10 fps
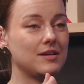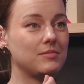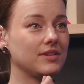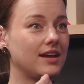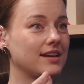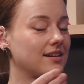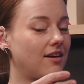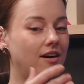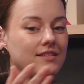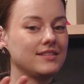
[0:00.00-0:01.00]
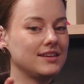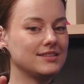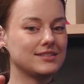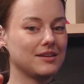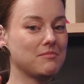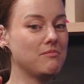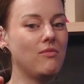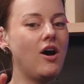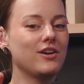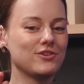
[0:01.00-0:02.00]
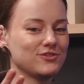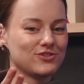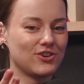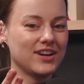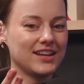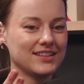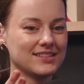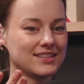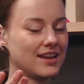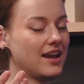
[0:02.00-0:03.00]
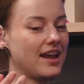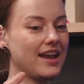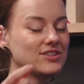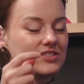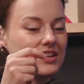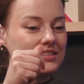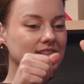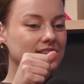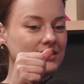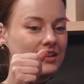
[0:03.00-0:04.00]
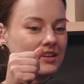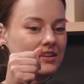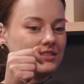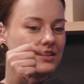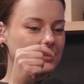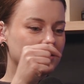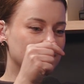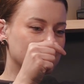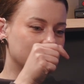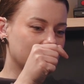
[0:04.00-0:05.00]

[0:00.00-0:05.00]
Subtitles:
But like on these modern screens, it's just like tick, tick, tick, tick, tick, tick, tick,